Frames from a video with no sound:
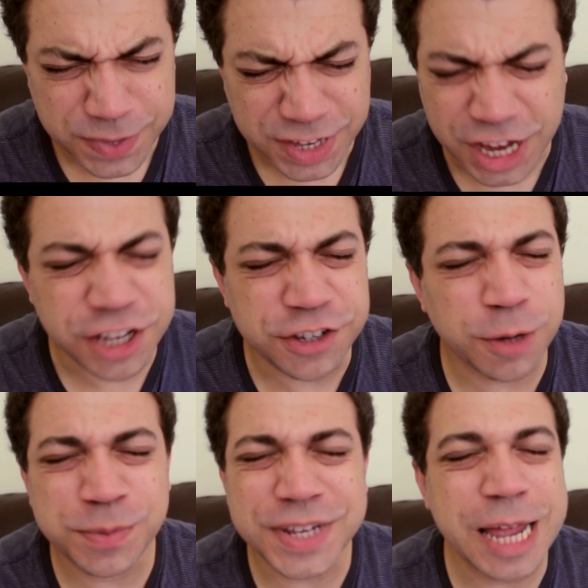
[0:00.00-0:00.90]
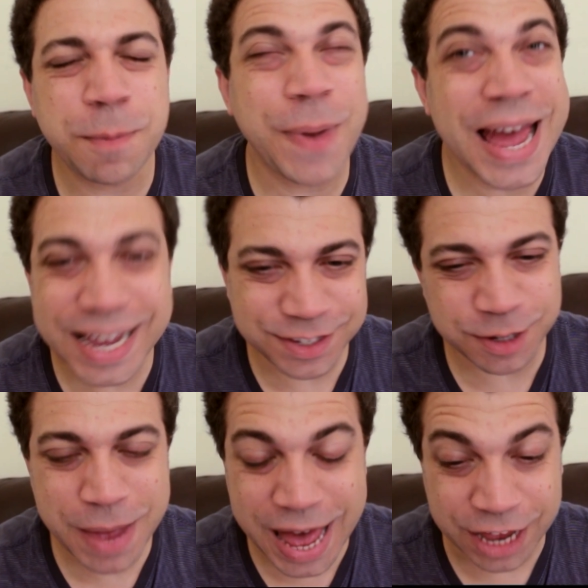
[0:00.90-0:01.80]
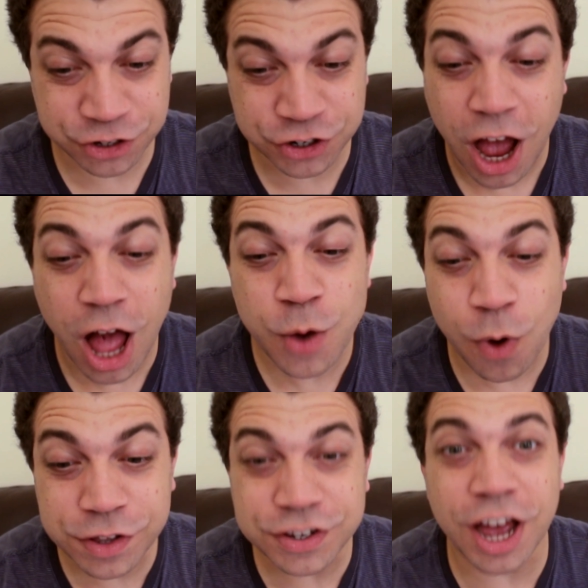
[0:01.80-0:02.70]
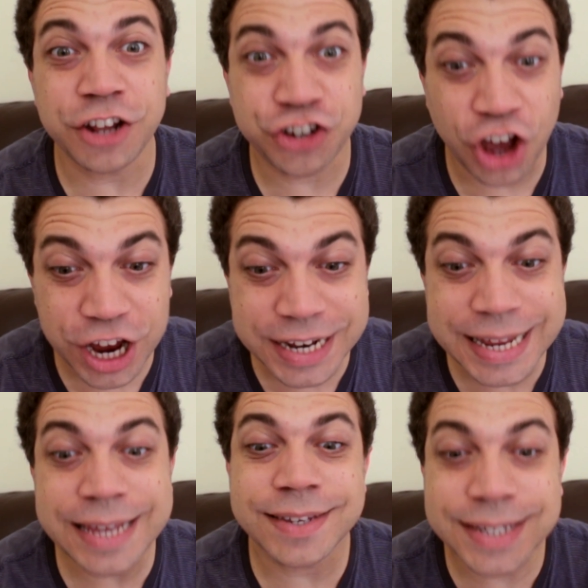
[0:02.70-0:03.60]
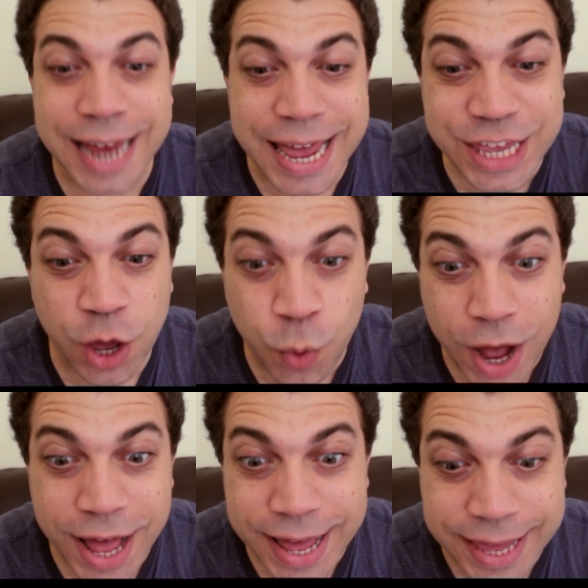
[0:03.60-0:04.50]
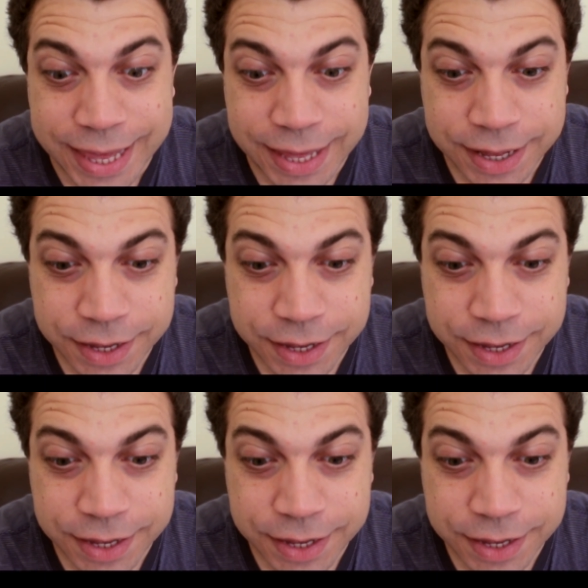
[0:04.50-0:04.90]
Can you stop saying bangers and mash? I want a Chinese takeaway.